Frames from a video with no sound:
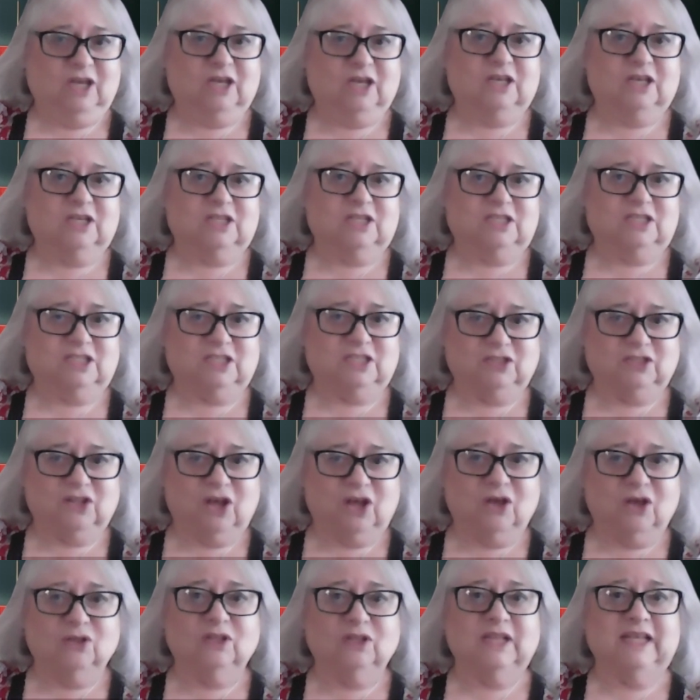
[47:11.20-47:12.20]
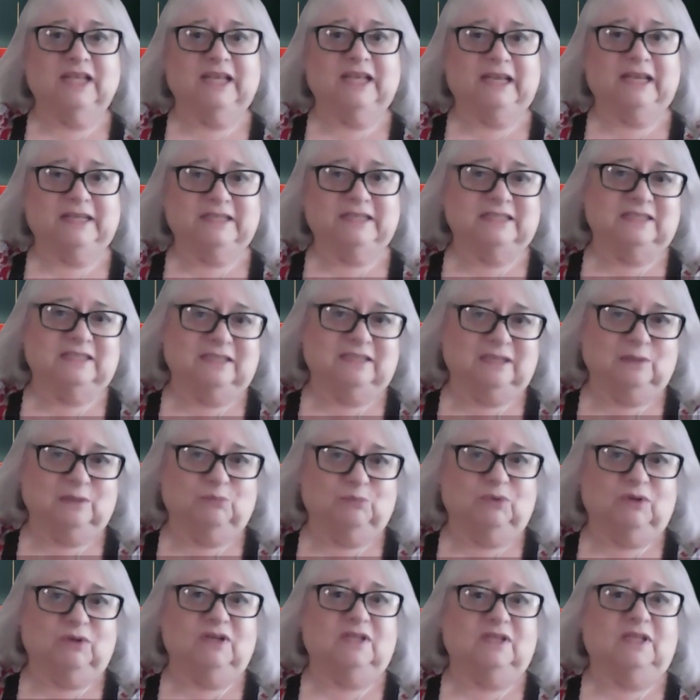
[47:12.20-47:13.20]
slowly and
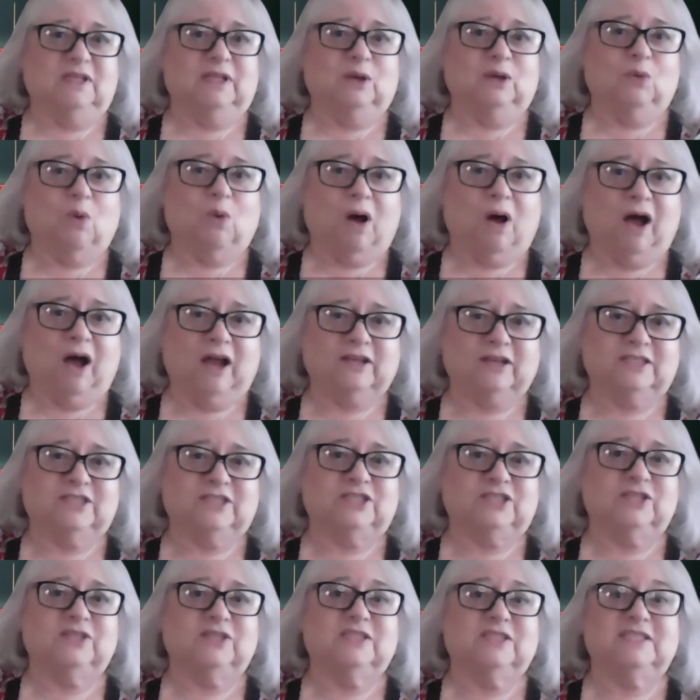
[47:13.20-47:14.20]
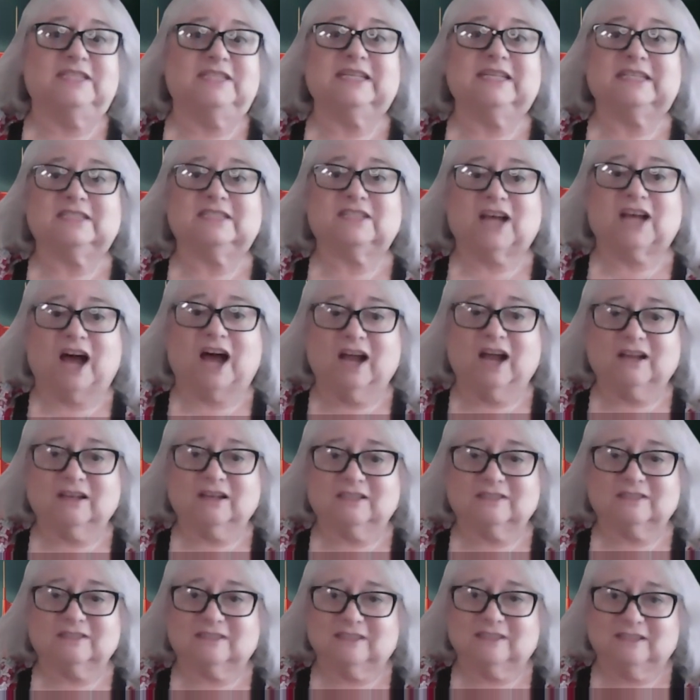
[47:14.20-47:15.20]
deliberately walked to the TikTok,
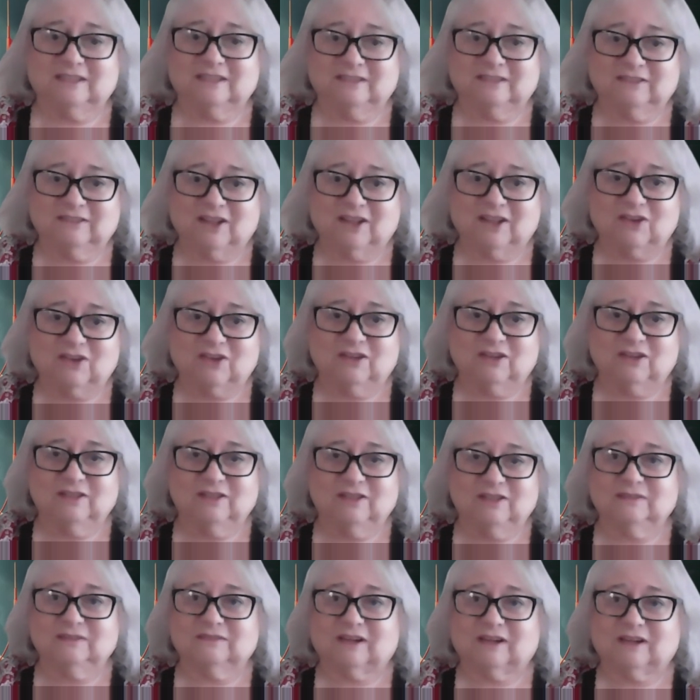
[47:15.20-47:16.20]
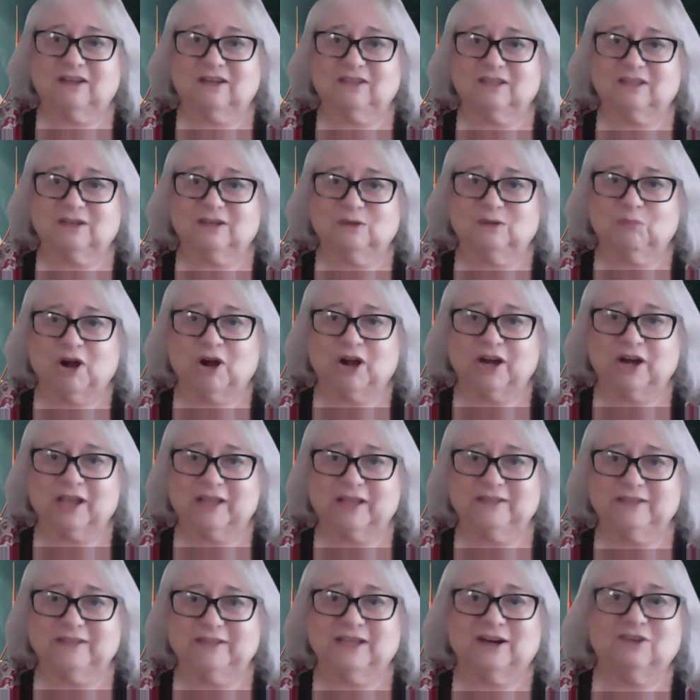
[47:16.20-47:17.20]
the local, our little
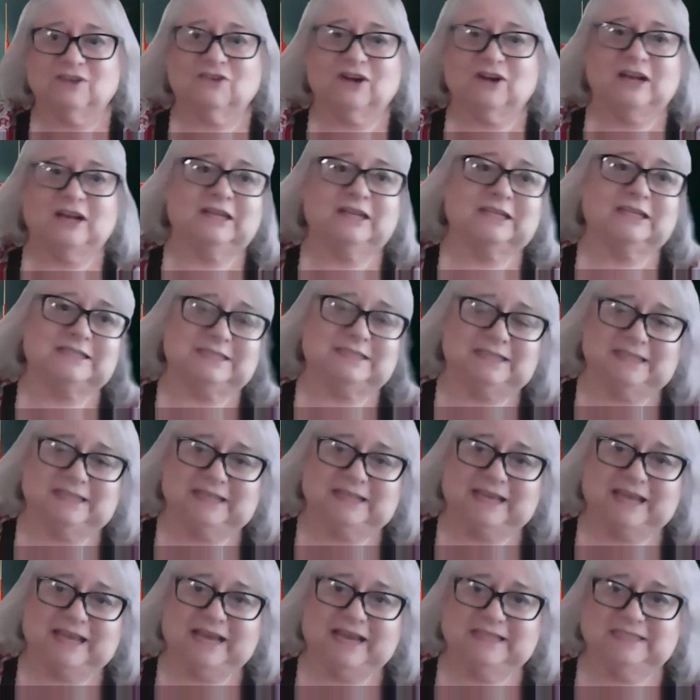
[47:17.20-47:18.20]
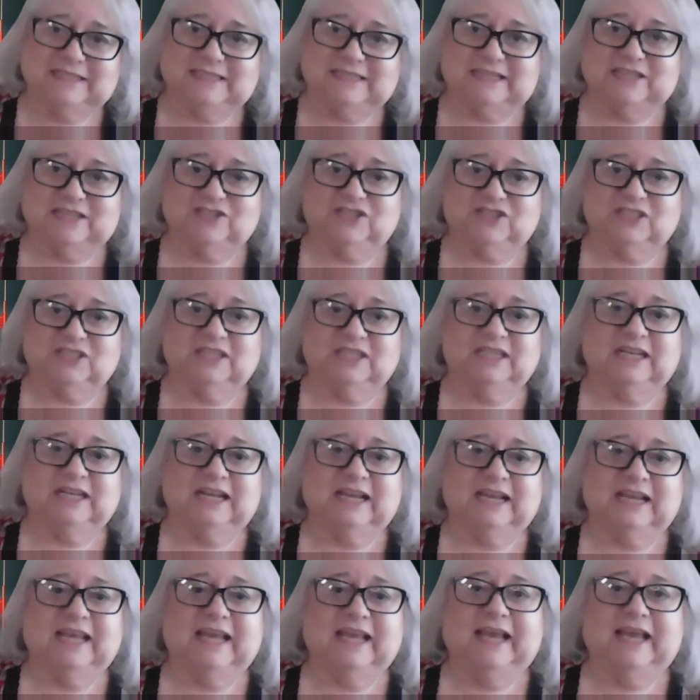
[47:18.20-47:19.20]
market there right next to the gas station.
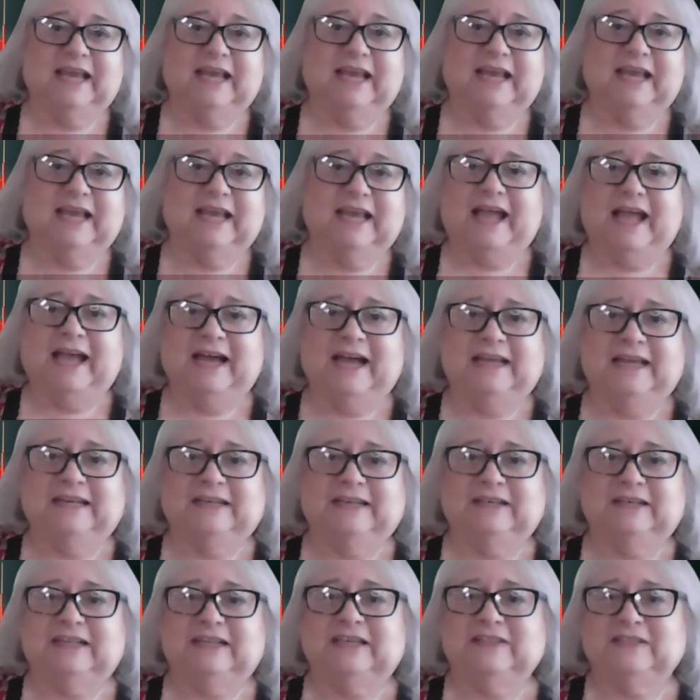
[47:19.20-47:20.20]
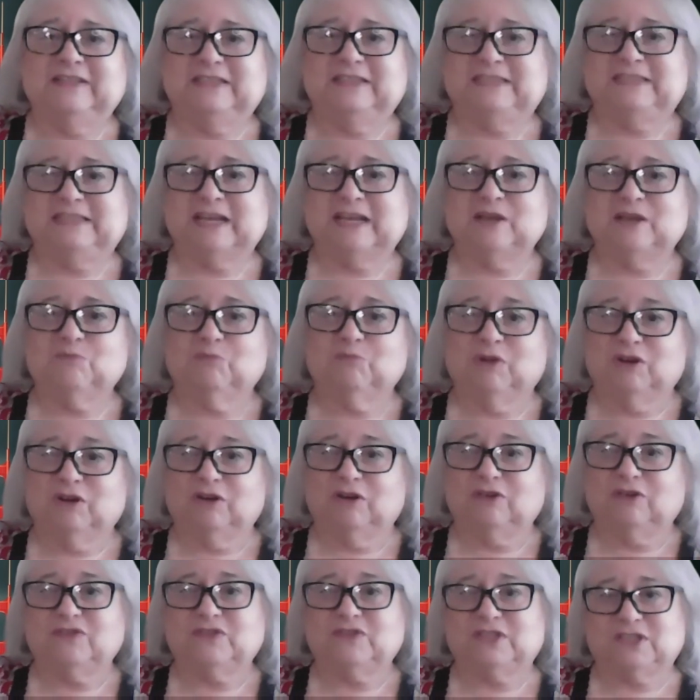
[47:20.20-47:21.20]
And in the same
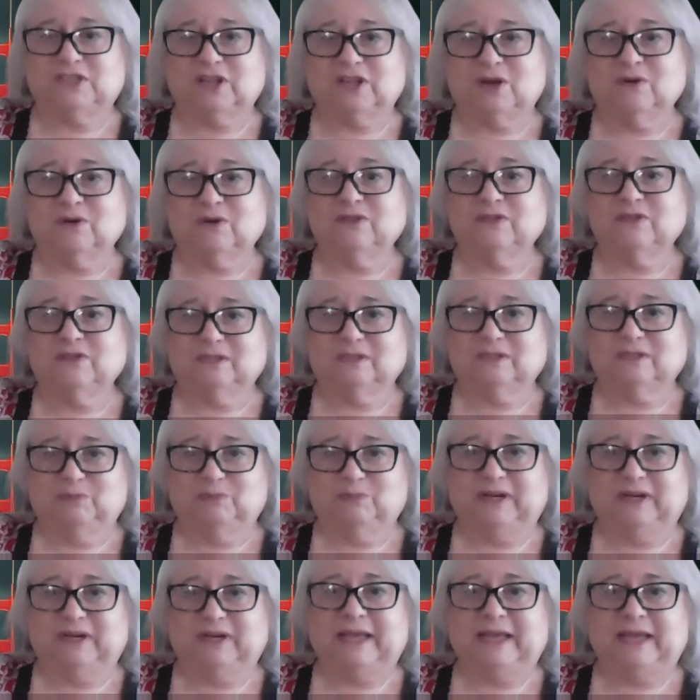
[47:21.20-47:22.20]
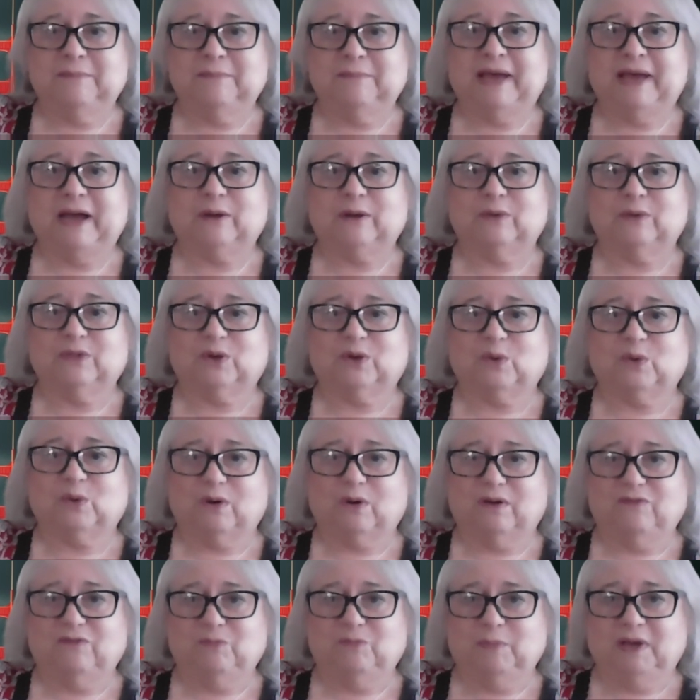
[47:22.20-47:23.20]
mode of slow and deliberate, came back with a
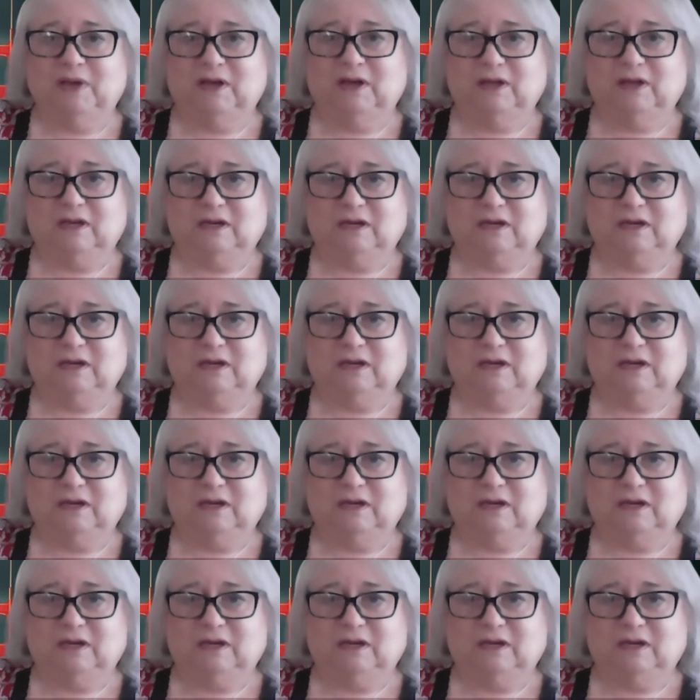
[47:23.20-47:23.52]
quart of milk.